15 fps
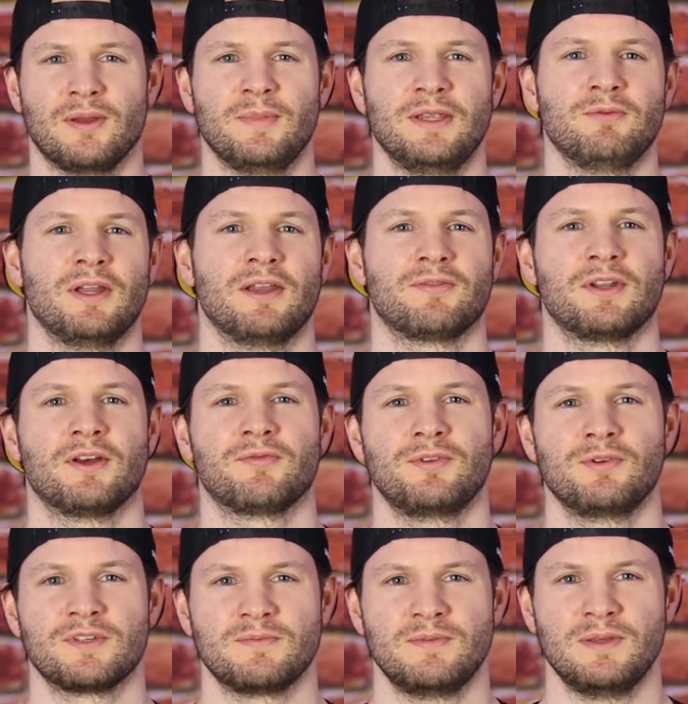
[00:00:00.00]
I mean, we have enough
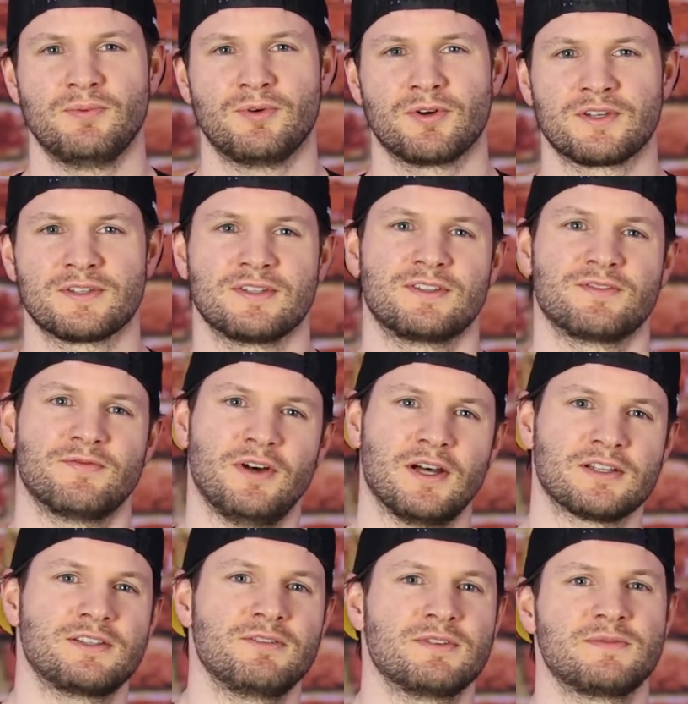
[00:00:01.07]
USB ports. It's
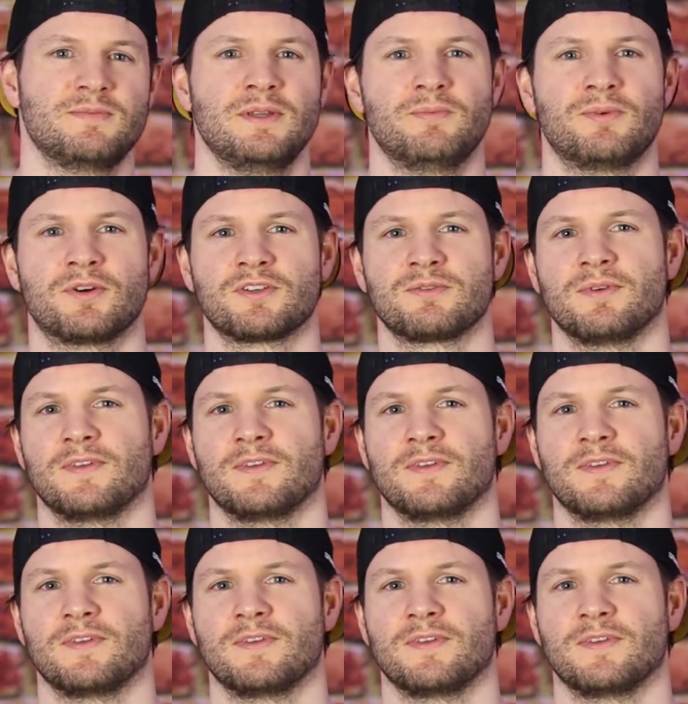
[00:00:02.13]
fast USB ports.